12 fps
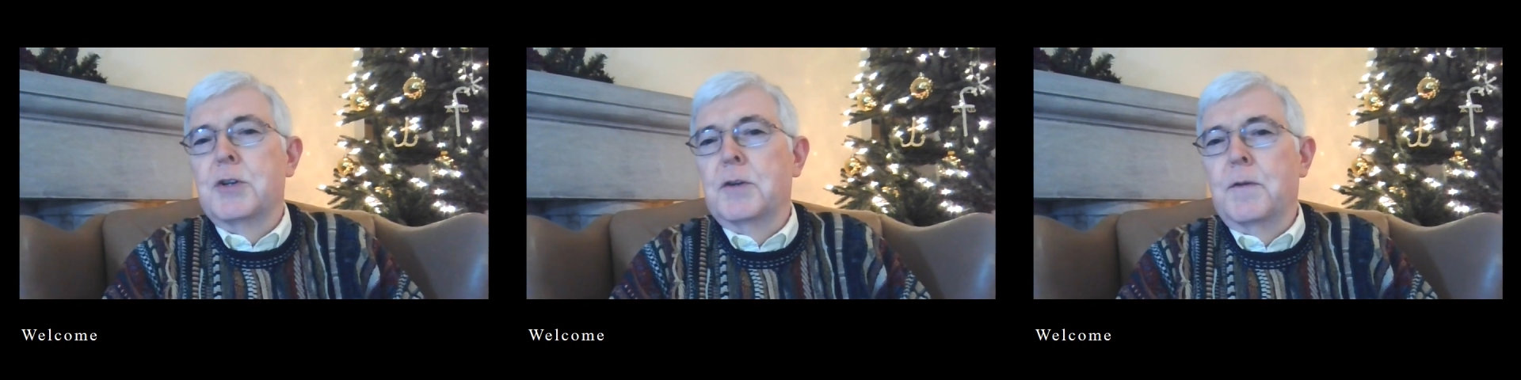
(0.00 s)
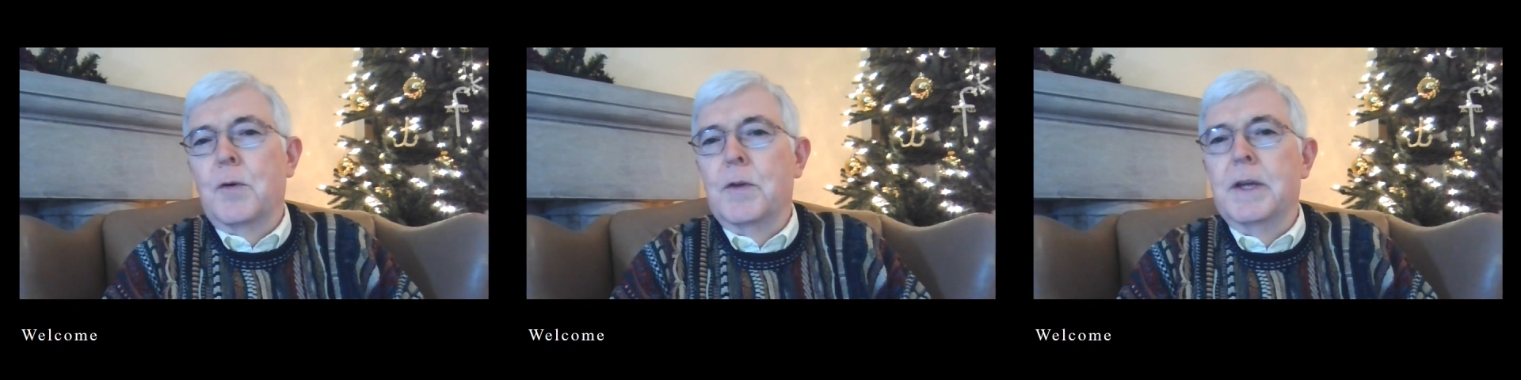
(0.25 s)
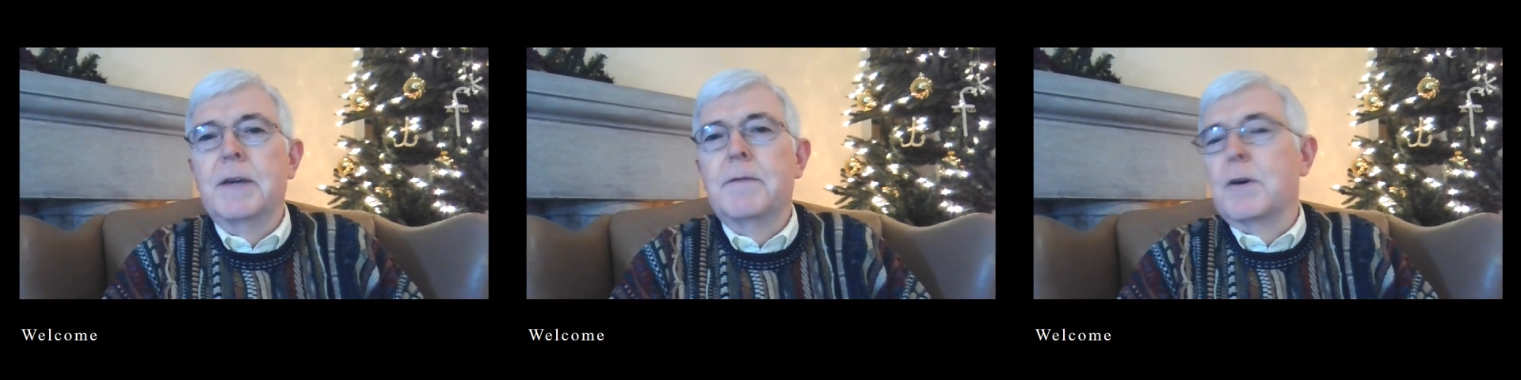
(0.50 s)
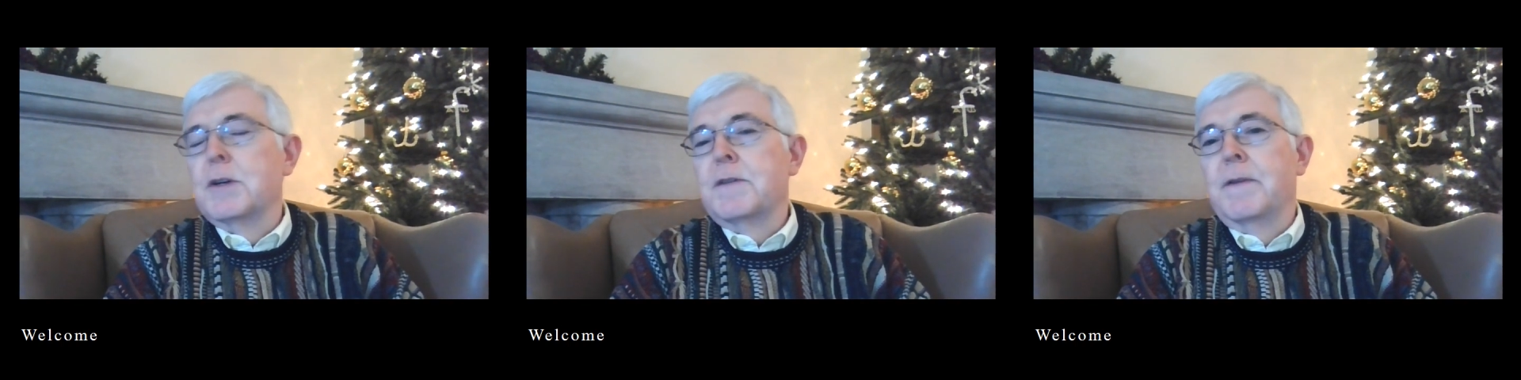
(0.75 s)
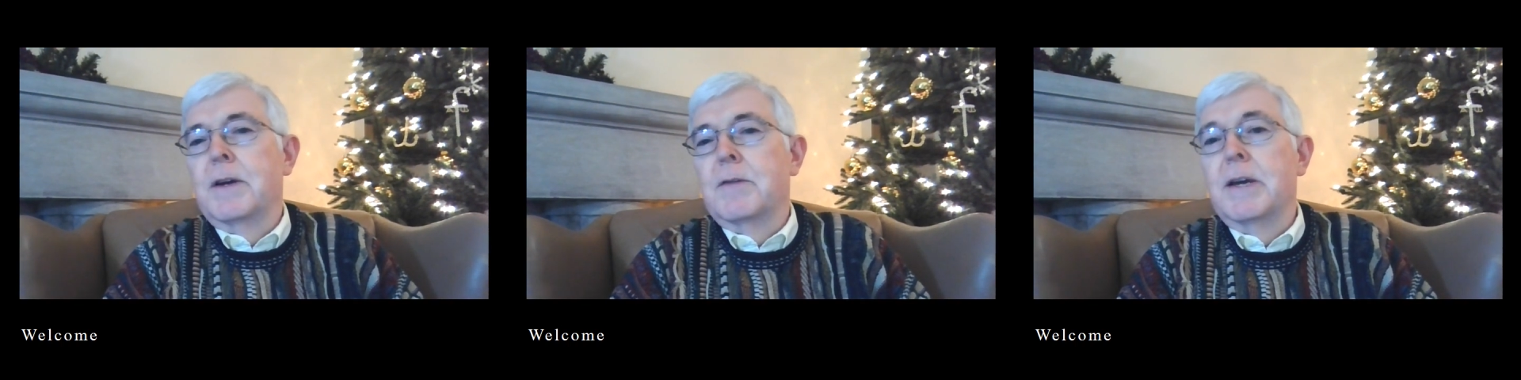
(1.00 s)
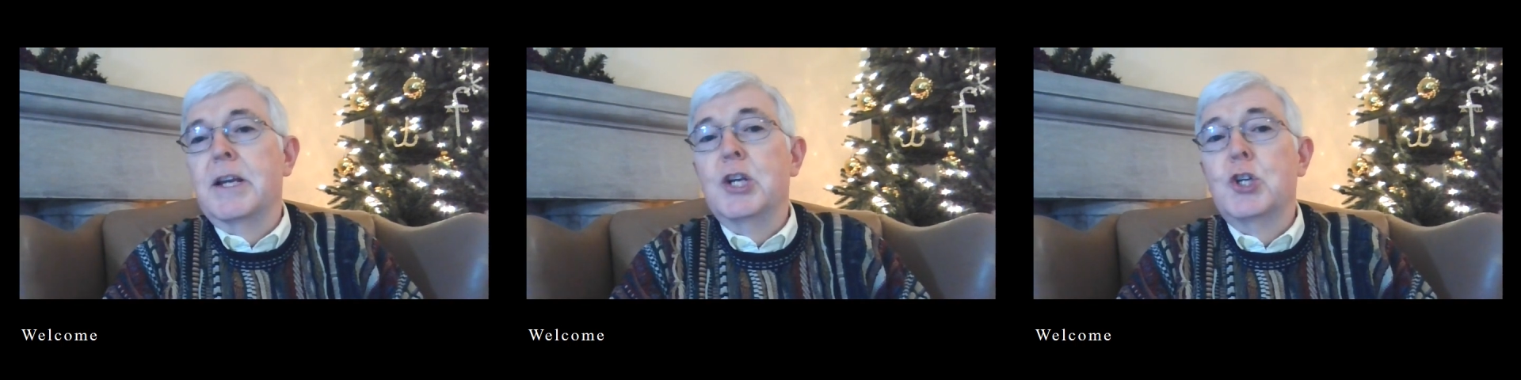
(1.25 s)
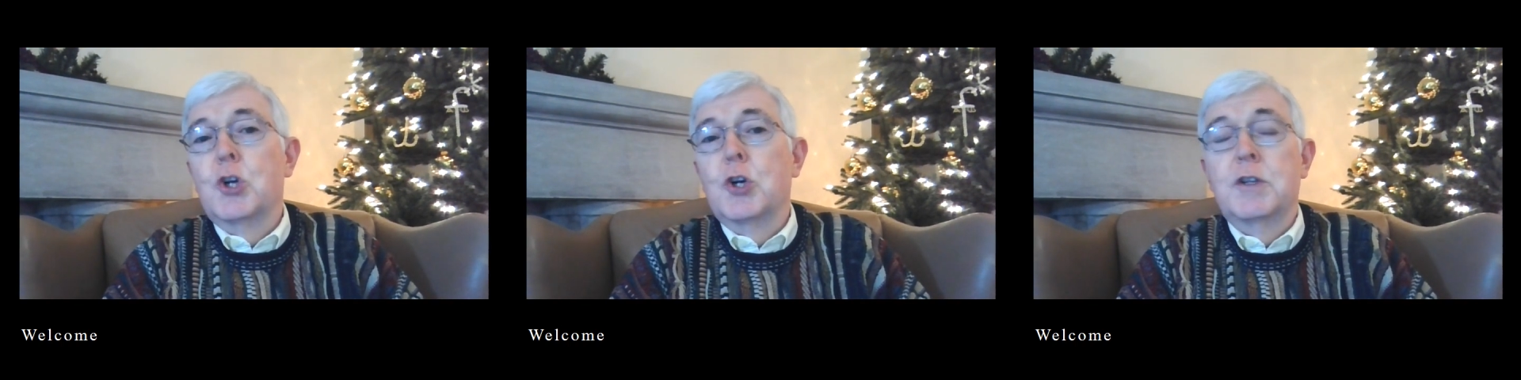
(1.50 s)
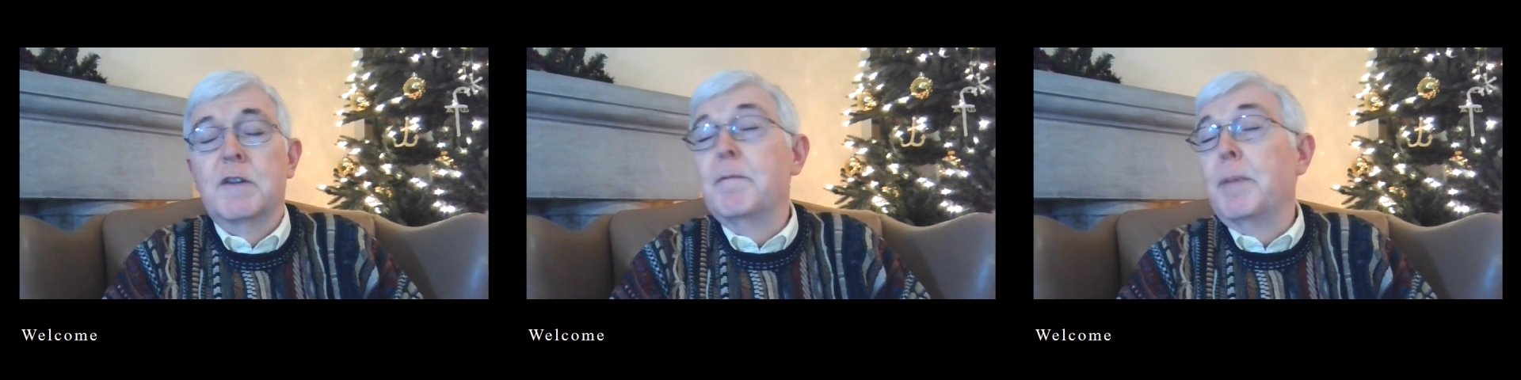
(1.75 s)
for the First Federated Church
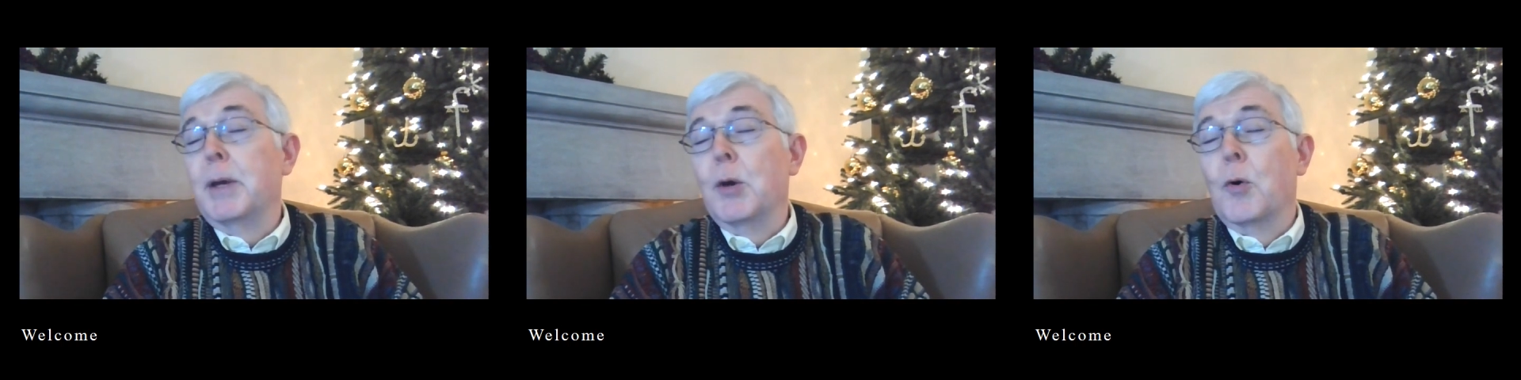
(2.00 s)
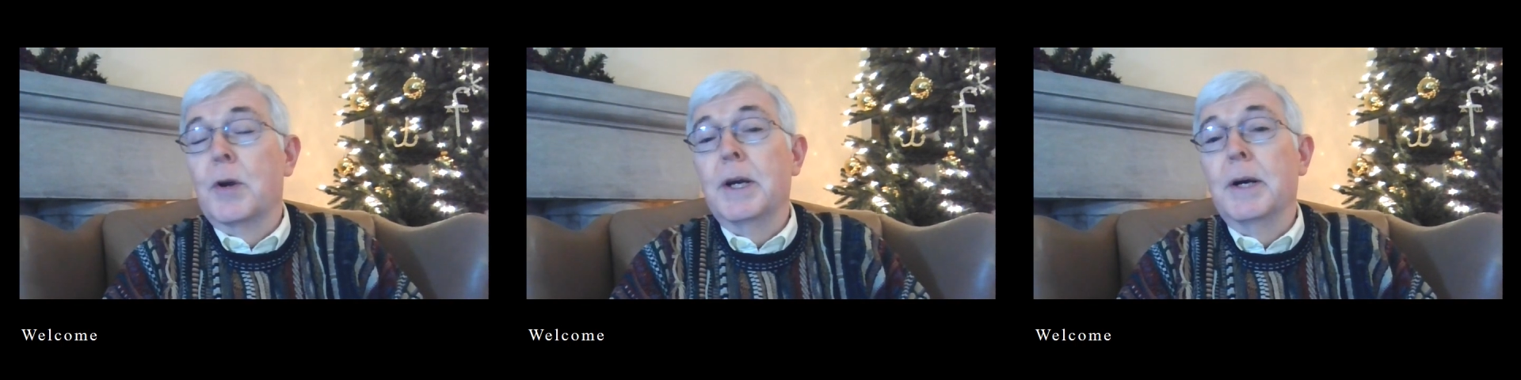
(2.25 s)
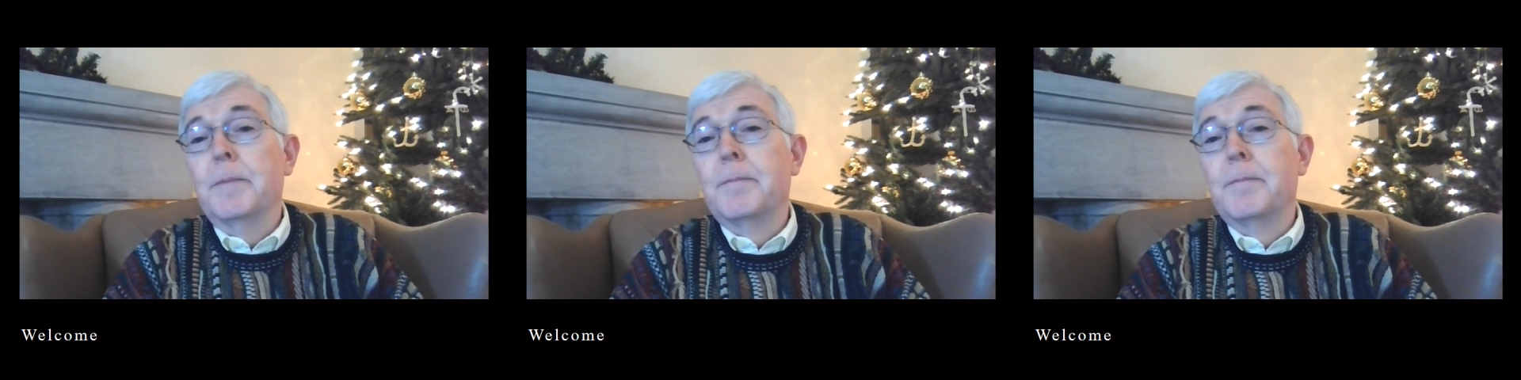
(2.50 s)
of Peoria.